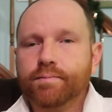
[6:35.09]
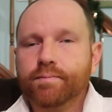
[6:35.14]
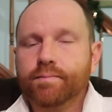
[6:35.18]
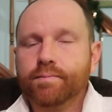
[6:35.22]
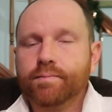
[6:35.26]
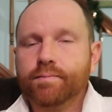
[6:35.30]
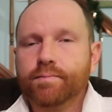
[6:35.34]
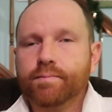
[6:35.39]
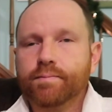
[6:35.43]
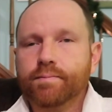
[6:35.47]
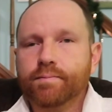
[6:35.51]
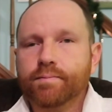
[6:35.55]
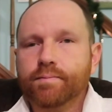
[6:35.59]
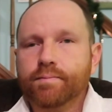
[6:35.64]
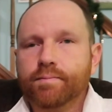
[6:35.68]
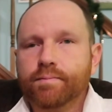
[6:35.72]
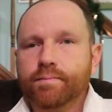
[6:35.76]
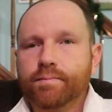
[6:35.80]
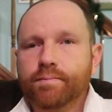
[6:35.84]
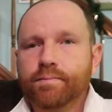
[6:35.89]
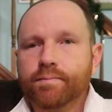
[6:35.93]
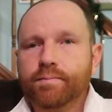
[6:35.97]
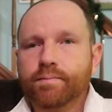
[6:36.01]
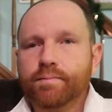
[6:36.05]

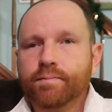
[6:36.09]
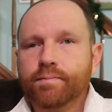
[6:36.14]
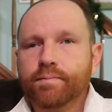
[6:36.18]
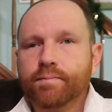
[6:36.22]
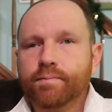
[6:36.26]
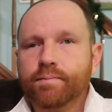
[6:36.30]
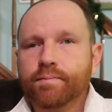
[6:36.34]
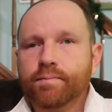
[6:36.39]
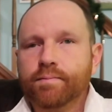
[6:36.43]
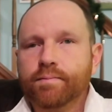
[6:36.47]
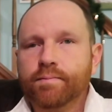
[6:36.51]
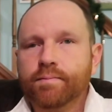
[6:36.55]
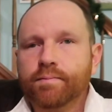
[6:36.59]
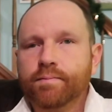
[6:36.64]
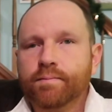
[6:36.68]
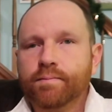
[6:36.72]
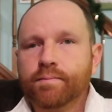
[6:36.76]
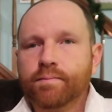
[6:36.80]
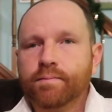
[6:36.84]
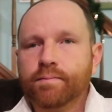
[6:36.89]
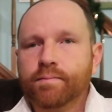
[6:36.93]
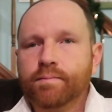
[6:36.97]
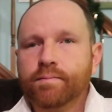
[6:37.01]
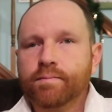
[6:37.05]

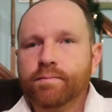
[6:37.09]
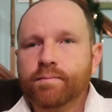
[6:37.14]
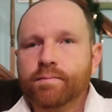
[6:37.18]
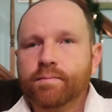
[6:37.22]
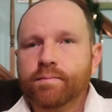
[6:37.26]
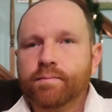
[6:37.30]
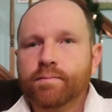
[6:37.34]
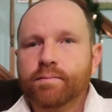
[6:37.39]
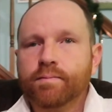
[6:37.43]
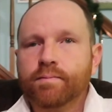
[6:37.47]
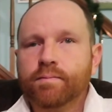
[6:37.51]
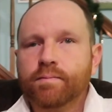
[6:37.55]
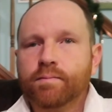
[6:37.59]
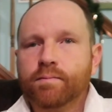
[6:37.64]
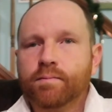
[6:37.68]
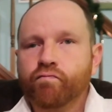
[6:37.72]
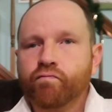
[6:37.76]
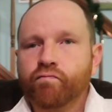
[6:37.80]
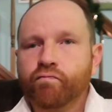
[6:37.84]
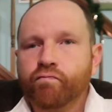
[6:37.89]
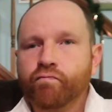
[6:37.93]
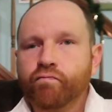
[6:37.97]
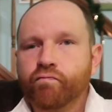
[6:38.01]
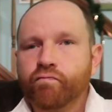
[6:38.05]

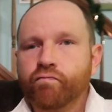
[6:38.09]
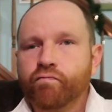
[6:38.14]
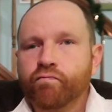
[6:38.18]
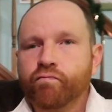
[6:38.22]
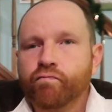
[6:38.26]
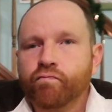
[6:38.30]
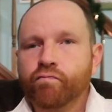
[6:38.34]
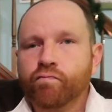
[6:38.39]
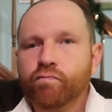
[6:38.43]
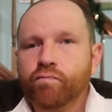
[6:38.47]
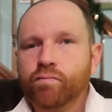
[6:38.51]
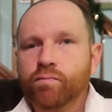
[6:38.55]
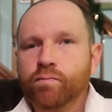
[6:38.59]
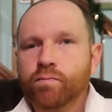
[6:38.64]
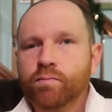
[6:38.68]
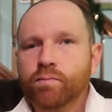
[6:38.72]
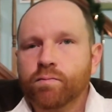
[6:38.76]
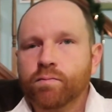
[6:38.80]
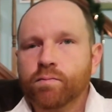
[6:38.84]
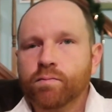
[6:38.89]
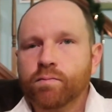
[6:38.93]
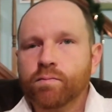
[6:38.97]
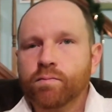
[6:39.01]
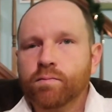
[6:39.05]

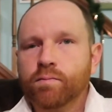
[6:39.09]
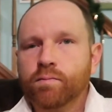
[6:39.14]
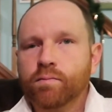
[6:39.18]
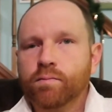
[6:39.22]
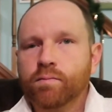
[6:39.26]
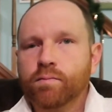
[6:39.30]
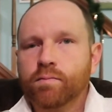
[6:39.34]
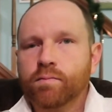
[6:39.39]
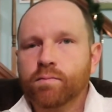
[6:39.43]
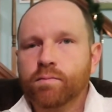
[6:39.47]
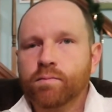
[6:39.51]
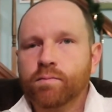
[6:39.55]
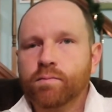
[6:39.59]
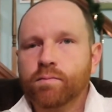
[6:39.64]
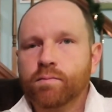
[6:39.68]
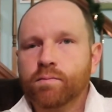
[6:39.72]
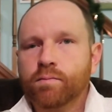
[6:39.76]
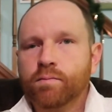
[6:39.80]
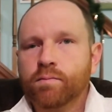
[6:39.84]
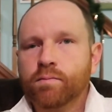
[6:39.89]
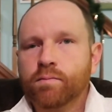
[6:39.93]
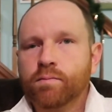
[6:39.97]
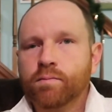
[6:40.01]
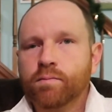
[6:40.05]

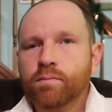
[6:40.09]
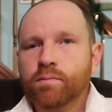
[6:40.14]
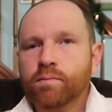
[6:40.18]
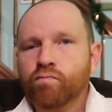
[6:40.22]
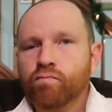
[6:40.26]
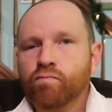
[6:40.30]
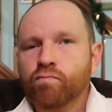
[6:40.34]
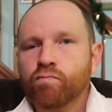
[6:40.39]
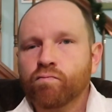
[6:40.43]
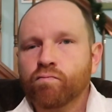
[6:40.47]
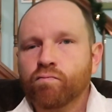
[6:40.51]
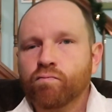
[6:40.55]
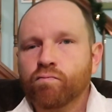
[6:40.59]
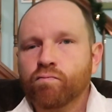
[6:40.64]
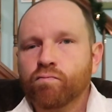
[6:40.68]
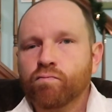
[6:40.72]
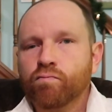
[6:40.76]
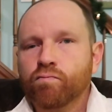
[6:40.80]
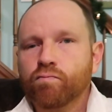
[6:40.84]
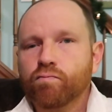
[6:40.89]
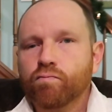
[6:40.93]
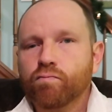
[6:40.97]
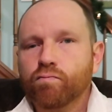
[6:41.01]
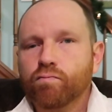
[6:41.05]

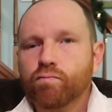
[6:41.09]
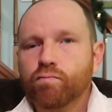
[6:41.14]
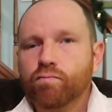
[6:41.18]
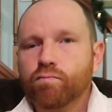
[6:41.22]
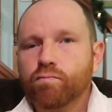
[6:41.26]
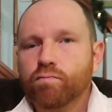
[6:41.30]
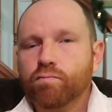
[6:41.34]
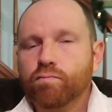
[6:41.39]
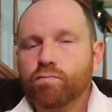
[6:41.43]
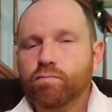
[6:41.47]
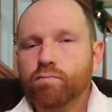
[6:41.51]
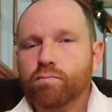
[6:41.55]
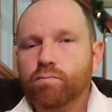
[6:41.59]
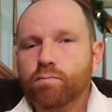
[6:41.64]
(not speaking)